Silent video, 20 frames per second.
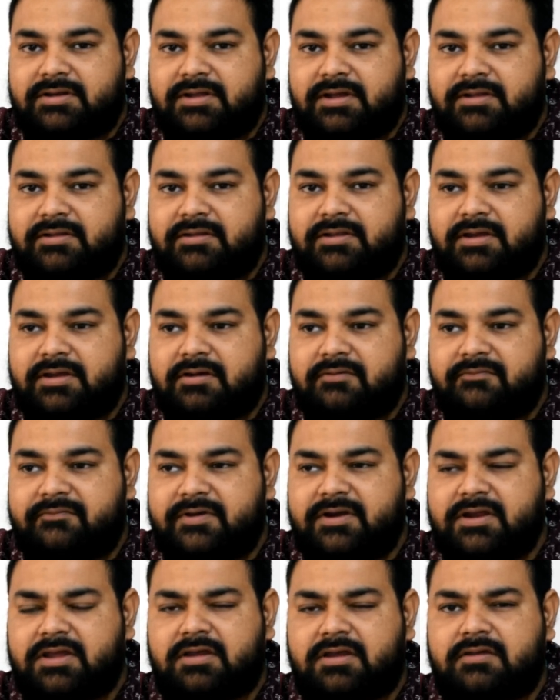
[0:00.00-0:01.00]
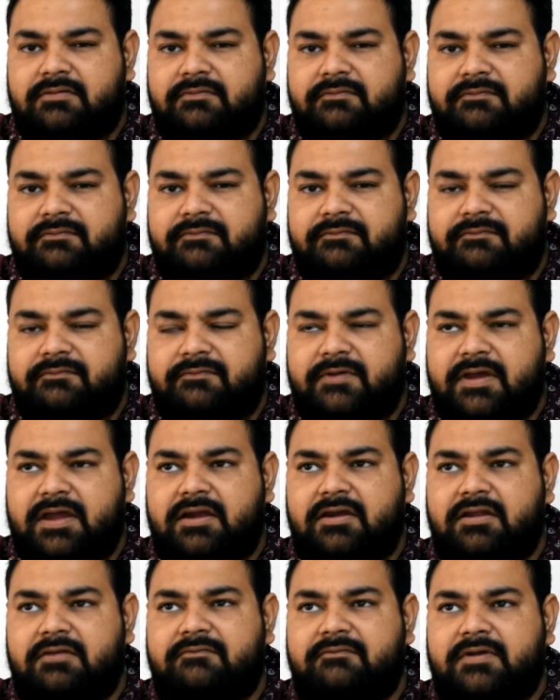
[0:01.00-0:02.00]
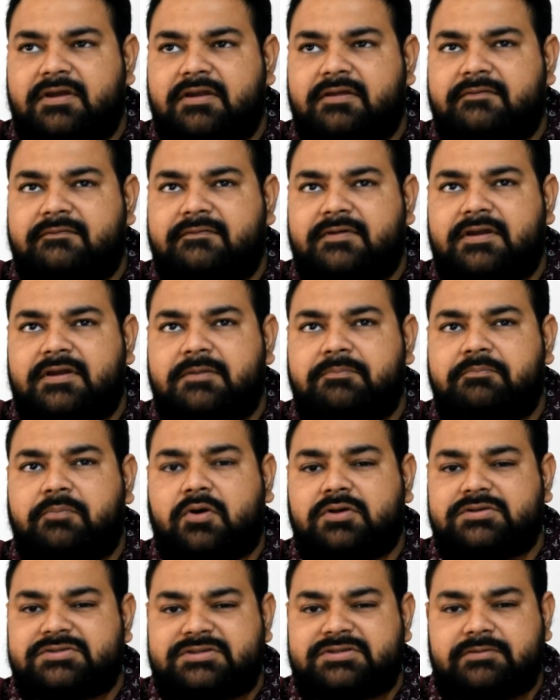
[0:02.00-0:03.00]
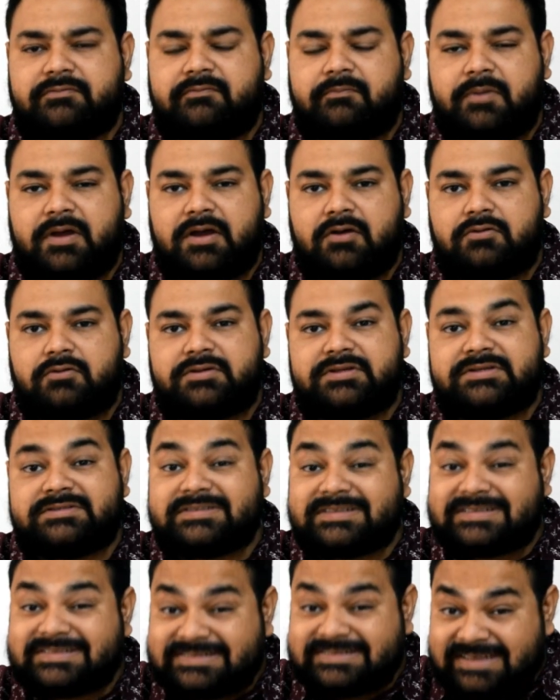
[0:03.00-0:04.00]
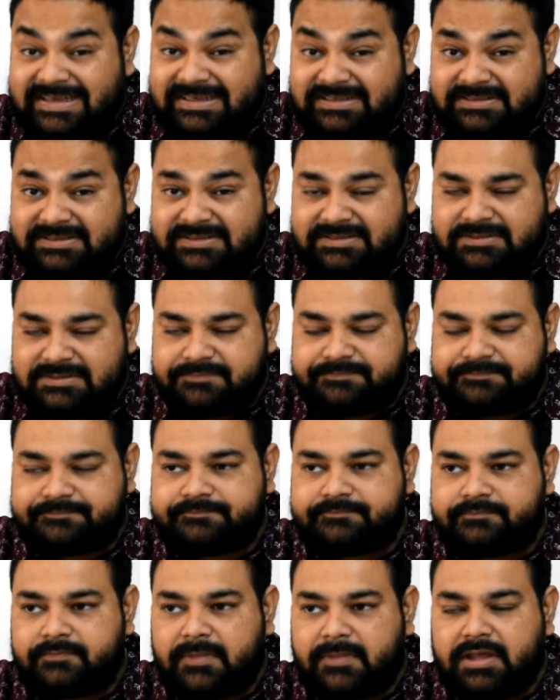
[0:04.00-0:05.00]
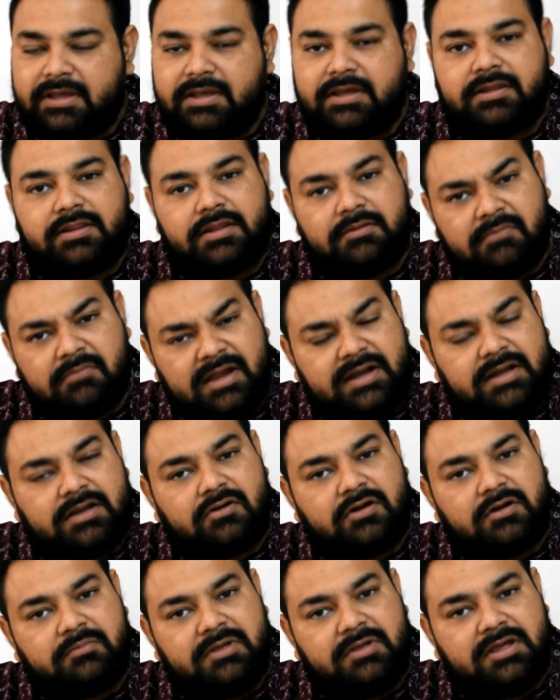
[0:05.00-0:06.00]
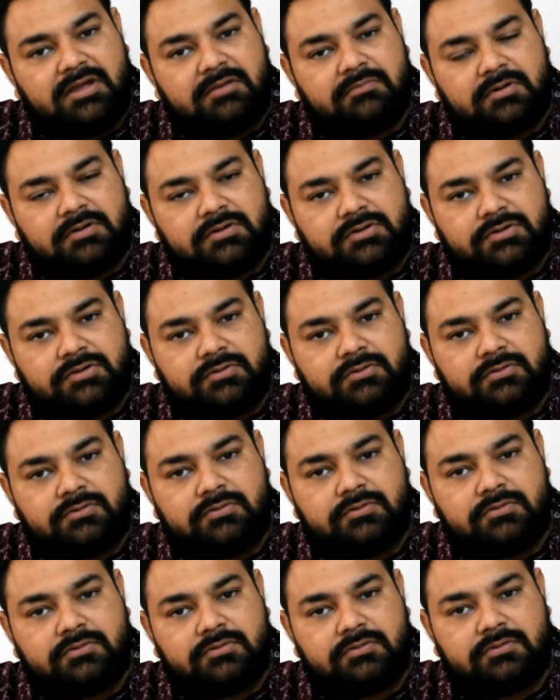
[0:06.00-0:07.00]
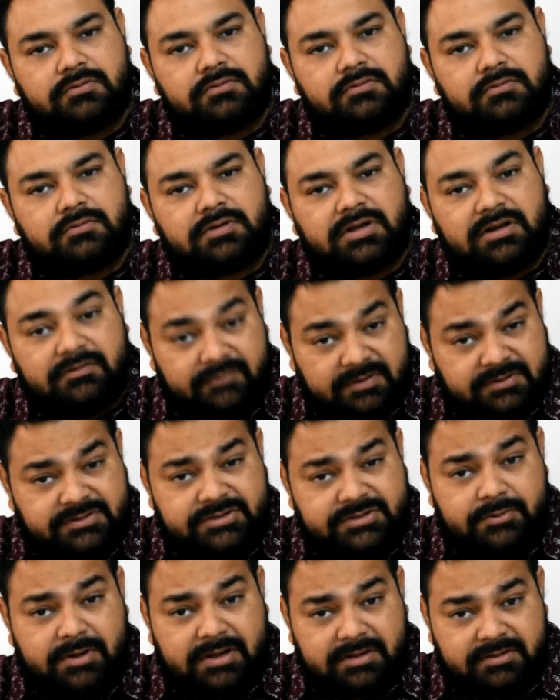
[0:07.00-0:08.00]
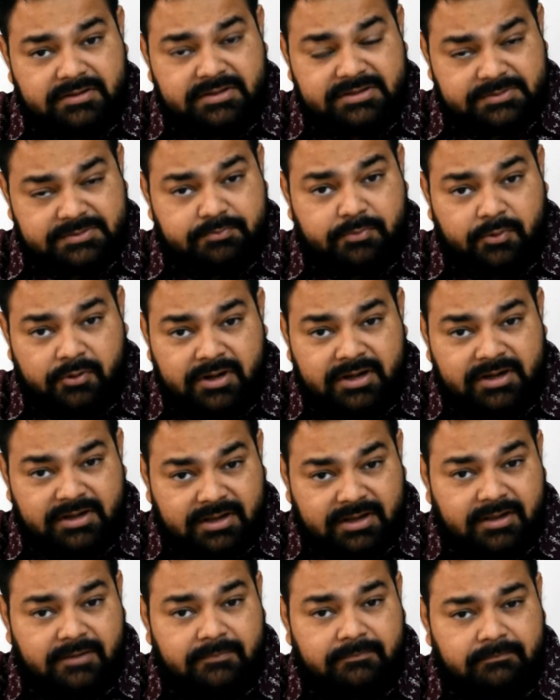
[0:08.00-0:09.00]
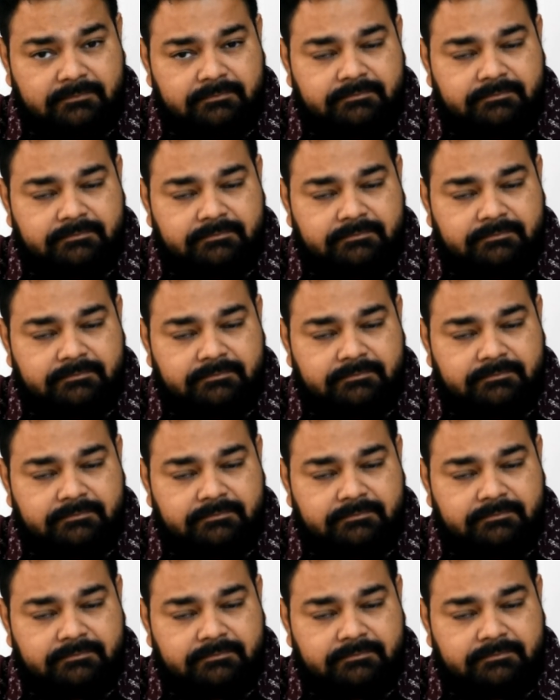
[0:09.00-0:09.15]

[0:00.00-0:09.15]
and they are very, very, very, very positive about the success. They might not be able to convince you at this point in time,